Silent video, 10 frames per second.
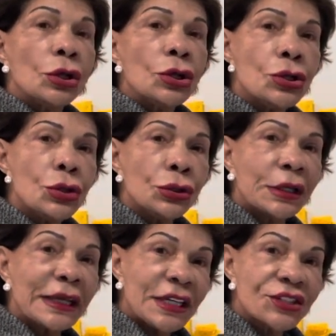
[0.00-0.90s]

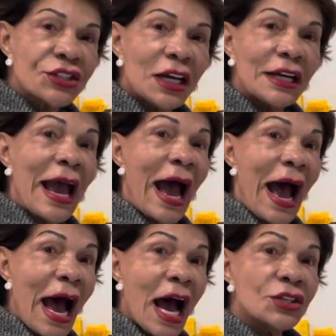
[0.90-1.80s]
your kitchen
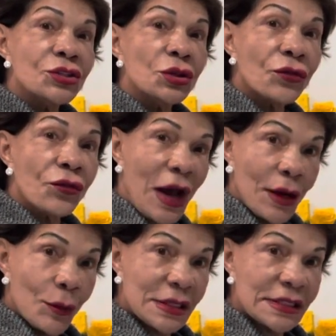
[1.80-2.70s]
as your
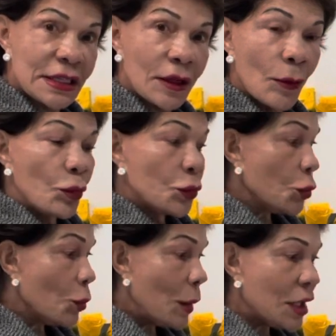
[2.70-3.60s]
pharmacy,
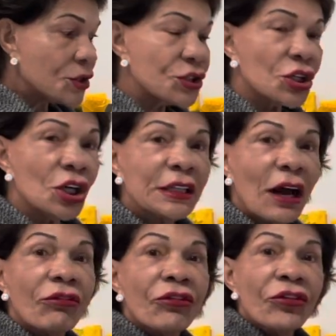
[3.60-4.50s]
to make sure
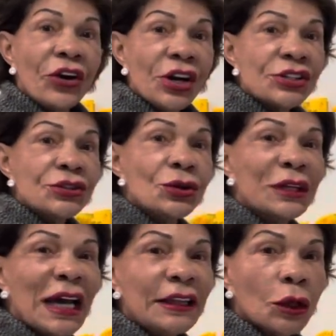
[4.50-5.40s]
that first you
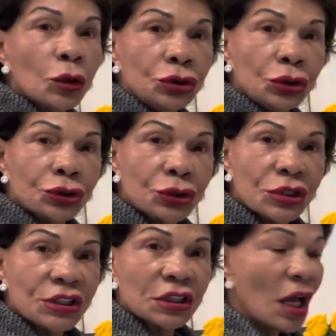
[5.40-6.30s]
get the good
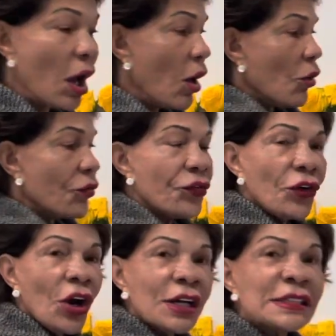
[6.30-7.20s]
nutrition.
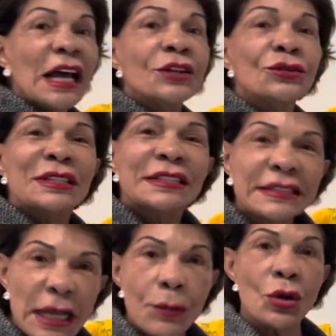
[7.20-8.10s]
First, that you
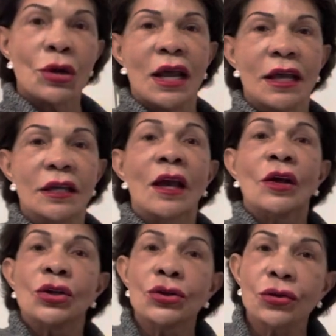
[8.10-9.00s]
stimulate
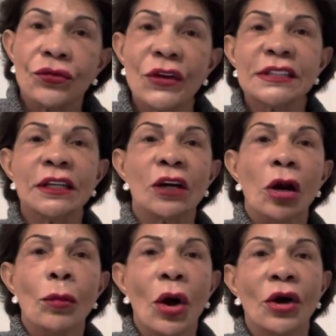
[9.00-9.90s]
your
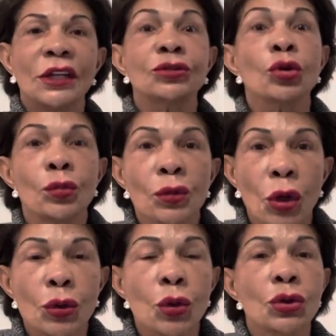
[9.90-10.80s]
physical body to
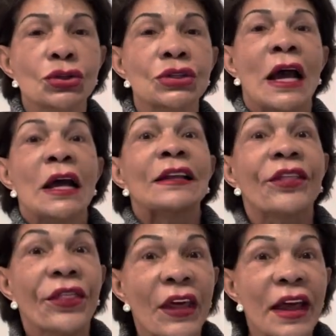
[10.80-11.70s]
produce
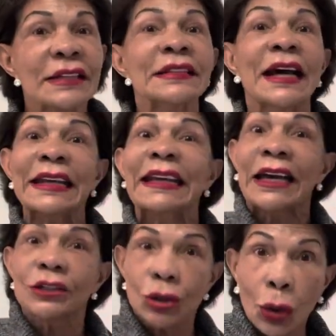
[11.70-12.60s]
things that it
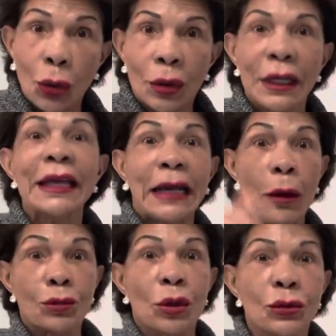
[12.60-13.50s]
can do. It
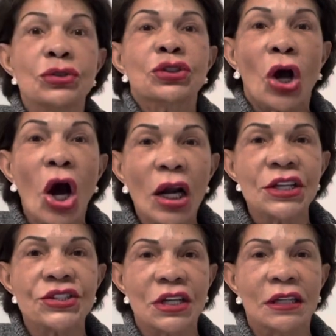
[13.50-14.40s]
can produce
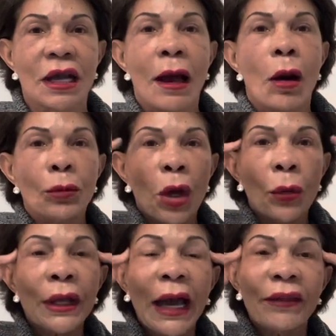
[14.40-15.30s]
collagen. But
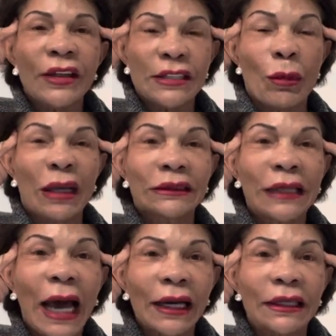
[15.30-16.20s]
we have this
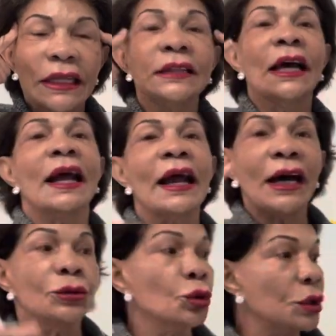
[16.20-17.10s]
mentality that I
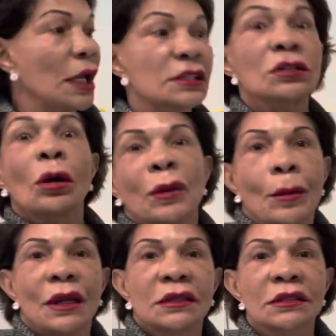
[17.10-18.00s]
have to take
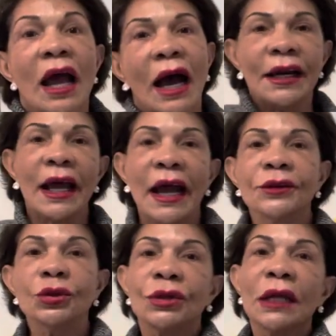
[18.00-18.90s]
supplements and I
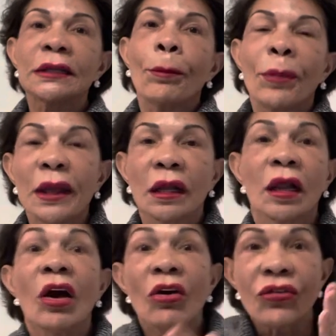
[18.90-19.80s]
have to take the
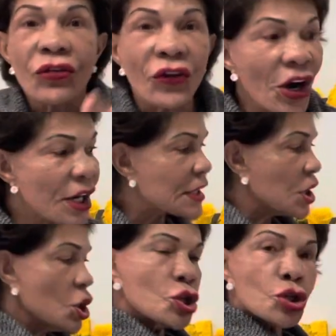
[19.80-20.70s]
pill.
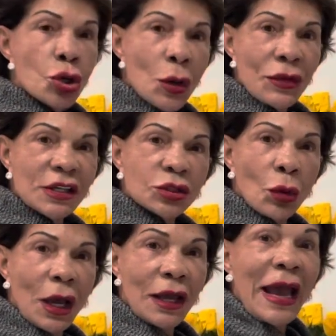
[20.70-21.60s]
First, do it this
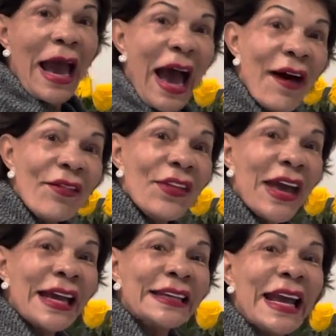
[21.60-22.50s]
way. And
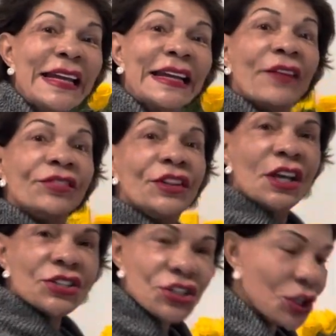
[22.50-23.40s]
then in
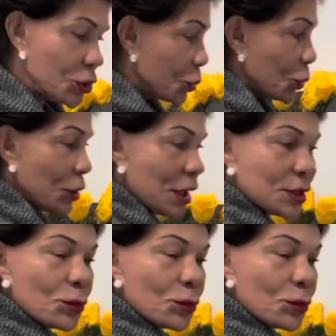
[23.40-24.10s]
addition to these